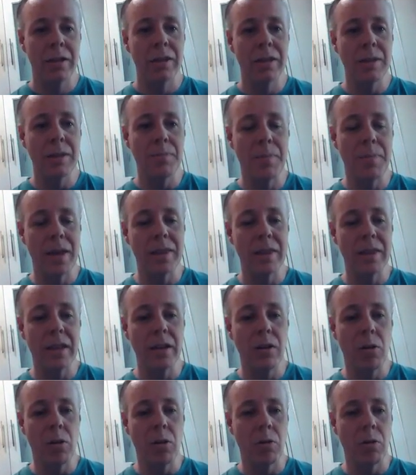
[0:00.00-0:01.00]

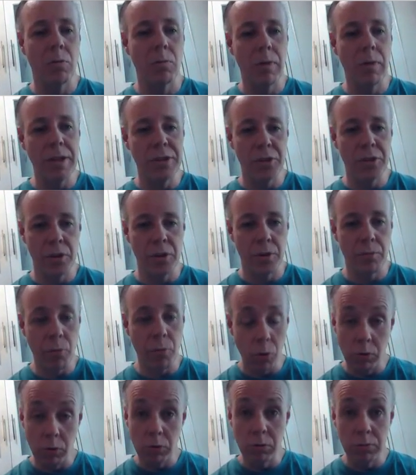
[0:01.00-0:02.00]
depending on which
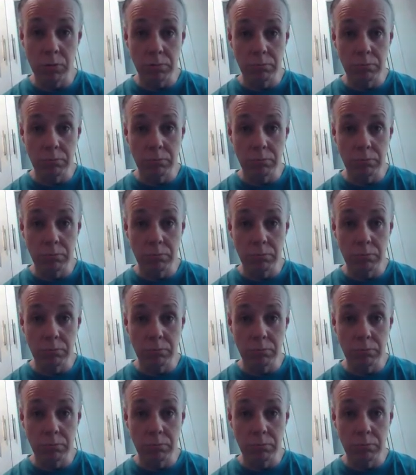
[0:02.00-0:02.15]
rule.